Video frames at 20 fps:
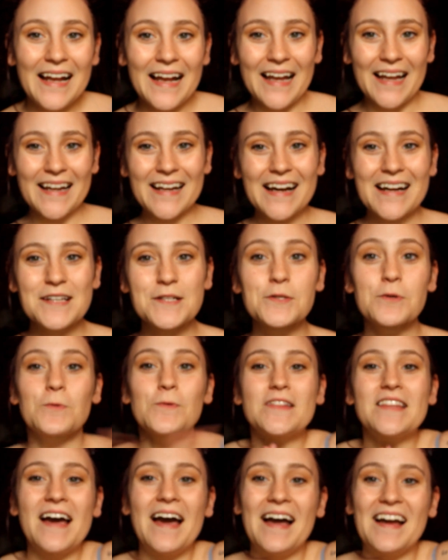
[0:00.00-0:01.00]
Hey guys,
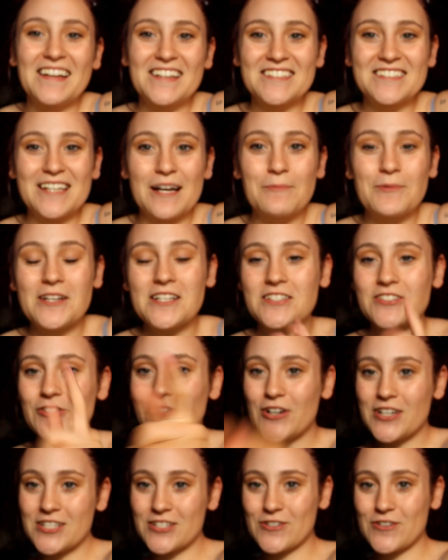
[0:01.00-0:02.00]
what the heck is up? It's
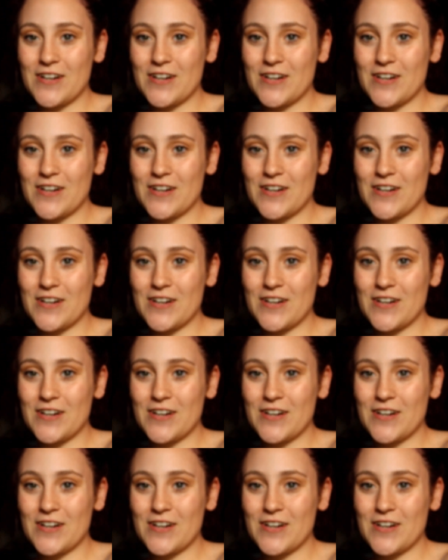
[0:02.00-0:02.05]
Grace